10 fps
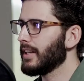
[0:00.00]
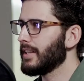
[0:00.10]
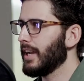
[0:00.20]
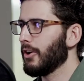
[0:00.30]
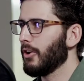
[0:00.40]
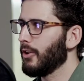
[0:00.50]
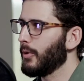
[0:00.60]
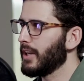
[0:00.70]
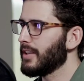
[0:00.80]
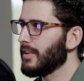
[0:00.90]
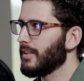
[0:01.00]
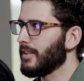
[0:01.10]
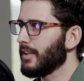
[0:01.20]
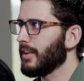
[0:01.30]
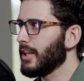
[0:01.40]
it down all the way to
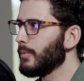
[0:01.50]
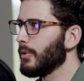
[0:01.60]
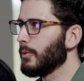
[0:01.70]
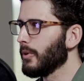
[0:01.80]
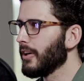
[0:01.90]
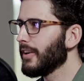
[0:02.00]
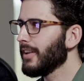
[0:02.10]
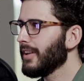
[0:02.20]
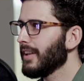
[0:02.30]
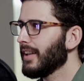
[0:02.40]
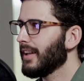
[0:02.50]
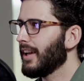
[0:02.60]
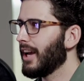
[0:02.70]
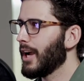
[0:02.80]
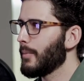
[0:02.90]
the Hebrew word,
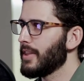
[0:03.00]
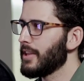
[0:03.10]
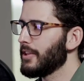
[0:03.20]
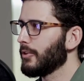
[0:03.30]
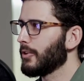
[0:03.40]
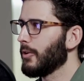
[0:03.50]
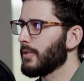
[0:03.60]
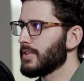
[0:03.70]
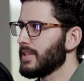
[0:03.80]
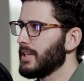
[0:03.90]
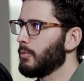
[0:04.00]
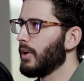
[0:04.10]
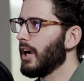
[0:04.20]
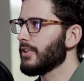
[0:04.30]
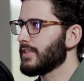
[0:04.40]
um, and then they'll go and see
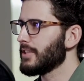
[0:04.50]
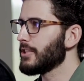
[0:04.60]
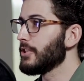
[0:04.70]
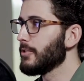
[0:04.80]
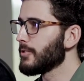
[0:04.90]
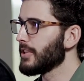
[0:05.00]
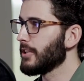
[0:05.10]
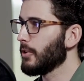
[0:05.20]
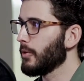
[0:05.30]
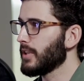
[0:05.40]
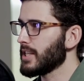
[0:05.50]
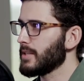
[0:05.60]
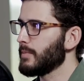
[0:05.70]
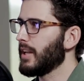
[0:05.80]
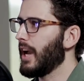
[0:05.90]
where else it's used in the Old
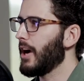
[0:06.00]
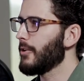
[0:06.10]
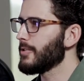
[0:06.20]
Testament, how